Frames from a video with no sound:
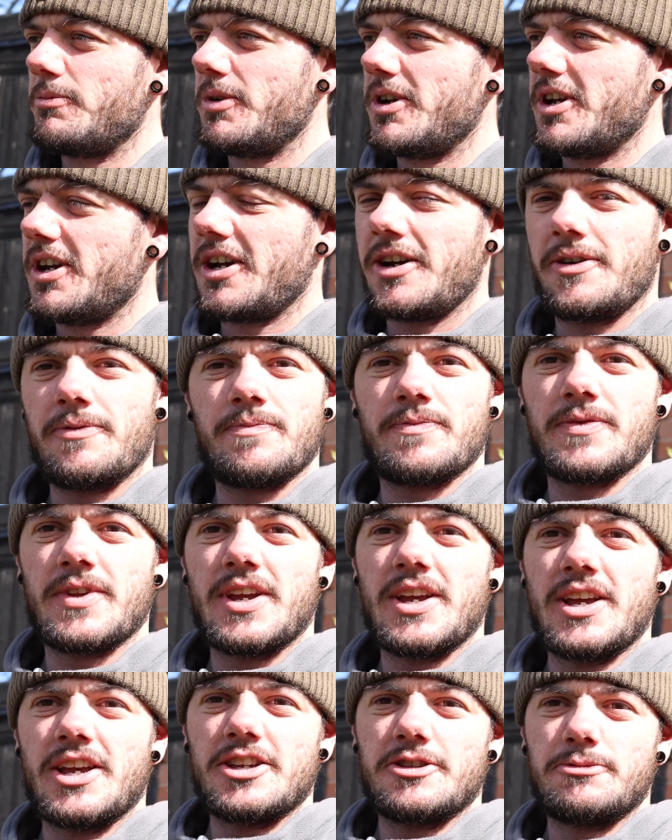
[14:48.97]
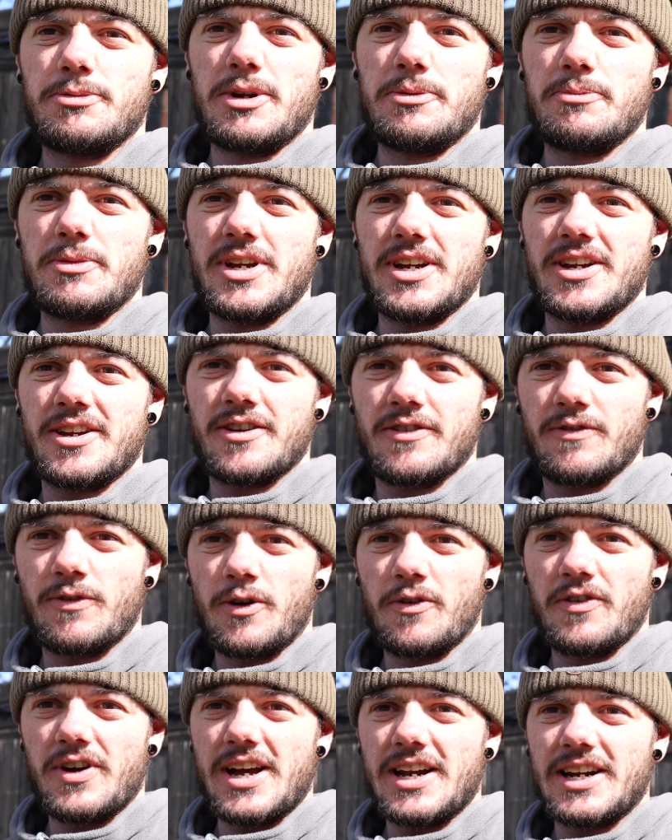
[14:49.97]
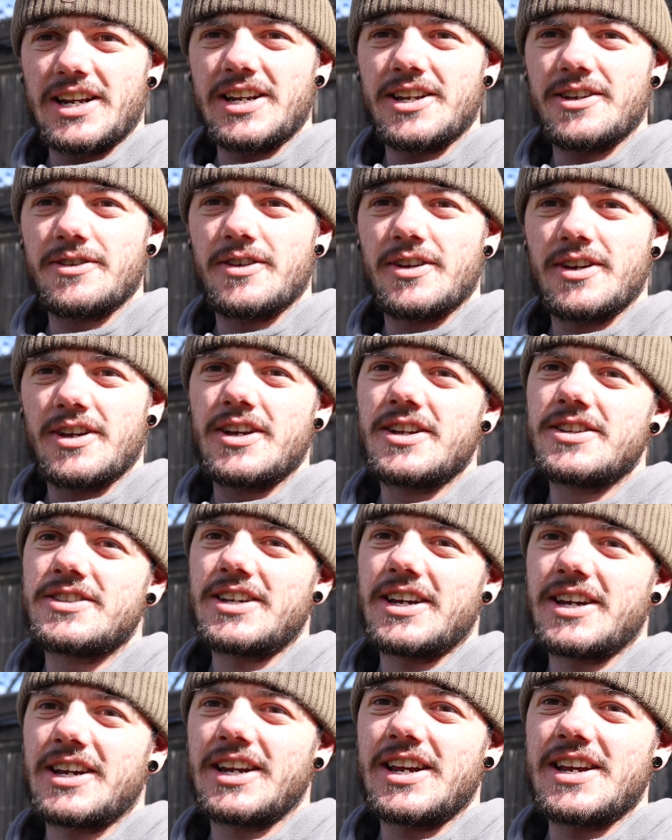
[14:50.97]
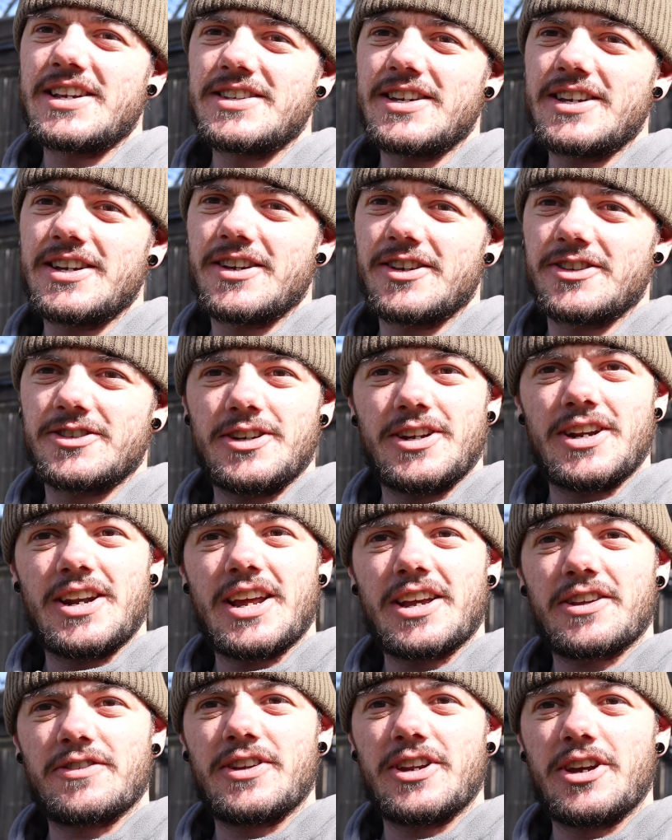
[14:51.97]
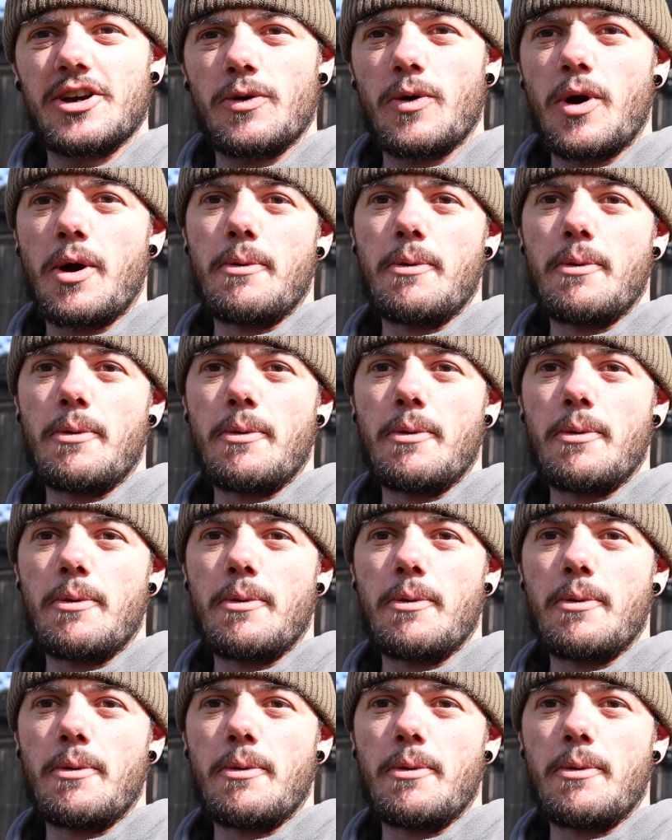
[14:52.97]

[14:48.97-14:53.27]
But yeah, it's been me, Real Reality. Take it easy, see you in the next video.